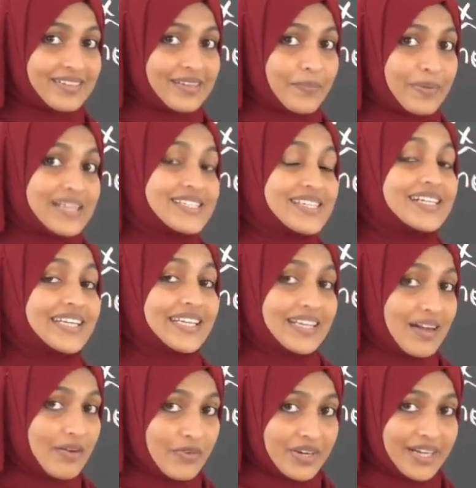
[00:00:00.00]
present in
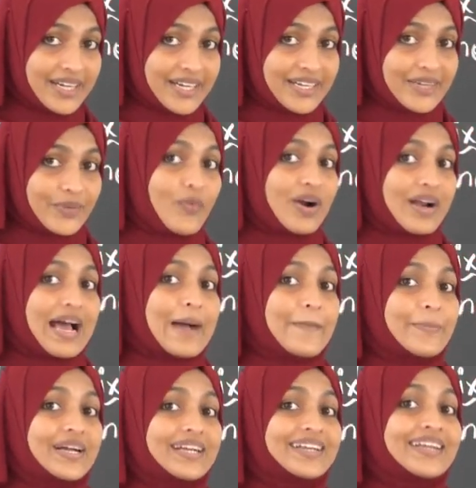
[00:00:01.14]
our head. What
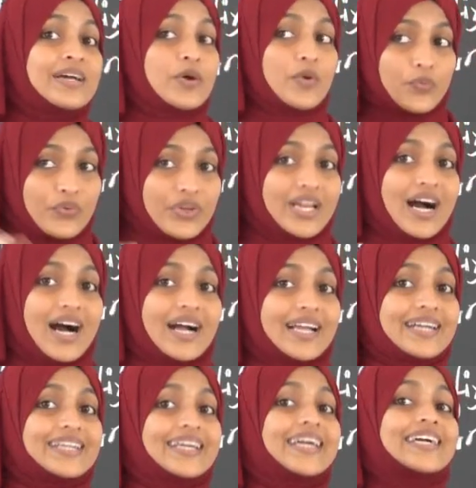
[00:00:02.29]
happened? We are
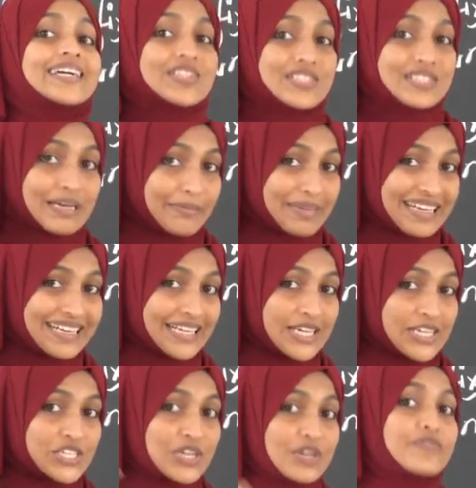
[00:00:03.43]
getting some
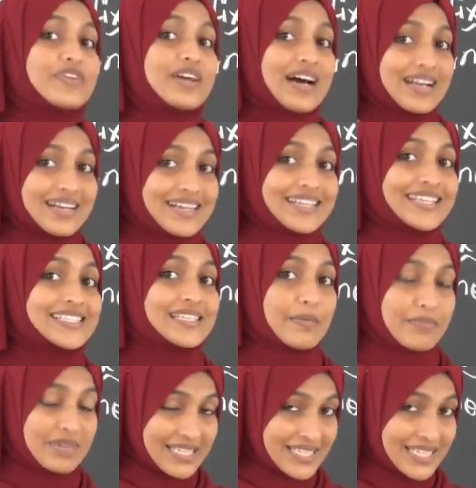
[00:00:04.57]
irritation, we are getting
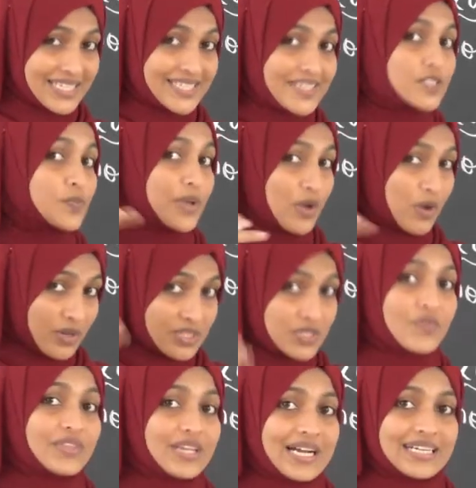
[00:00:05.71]
some diseases because
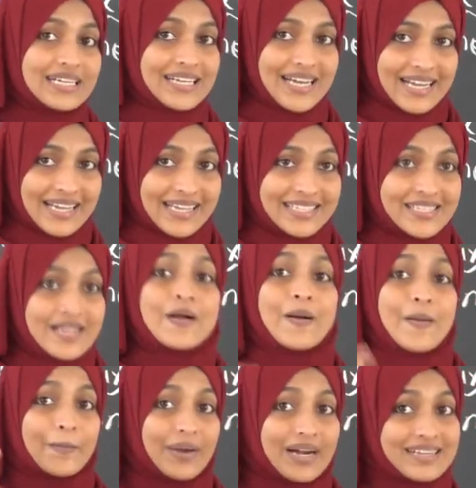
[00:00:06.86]
of that lice,
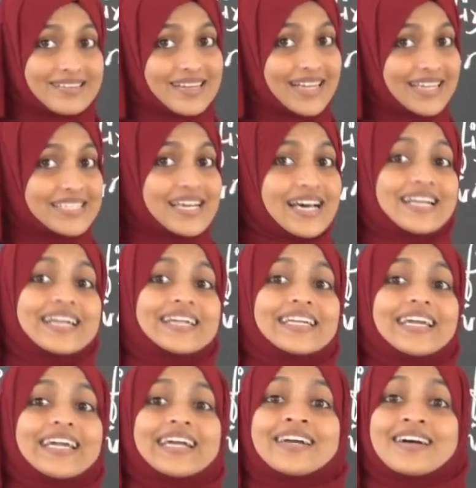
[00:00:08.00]
but lice are
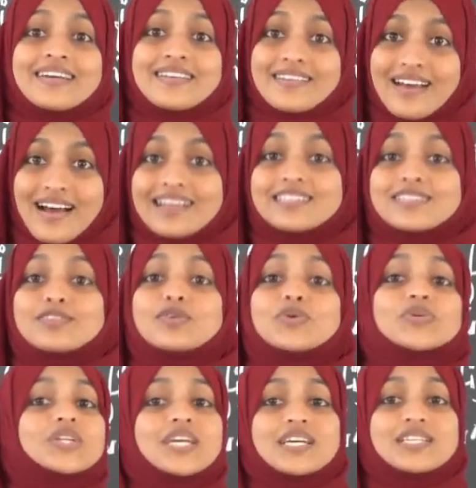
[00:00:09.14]
getting nice
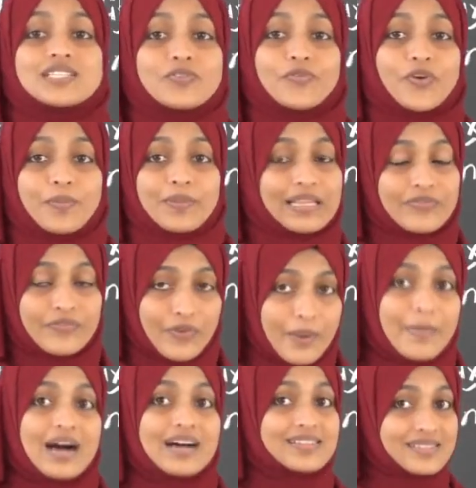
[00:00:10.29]
nutrients
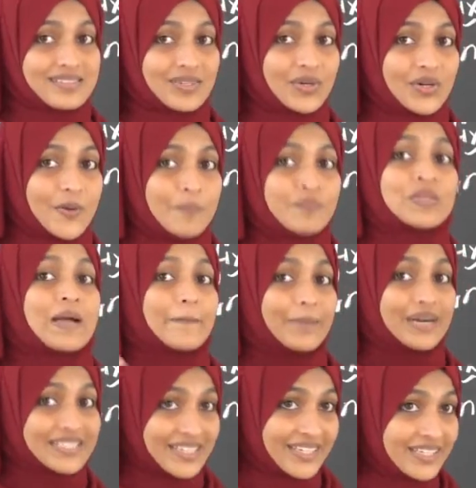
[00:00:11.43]
from us, no?
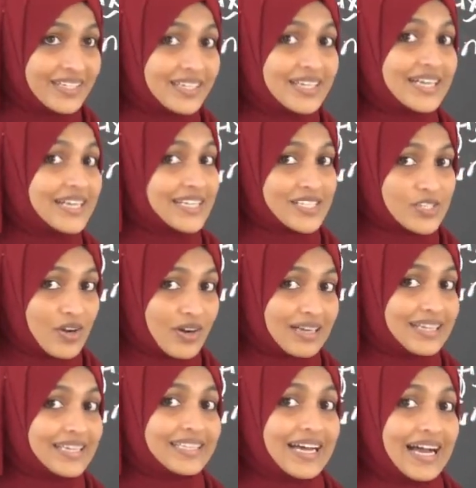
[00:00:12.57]
But here it is not
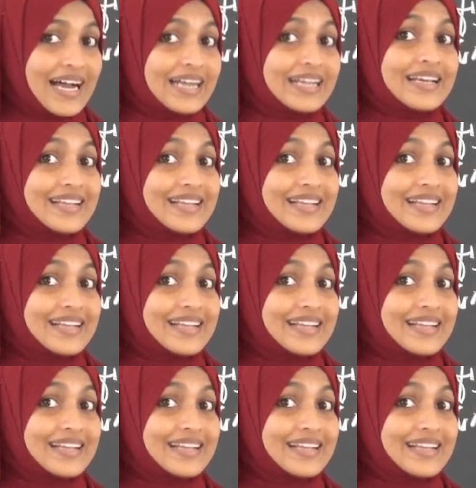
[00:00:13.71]
like that.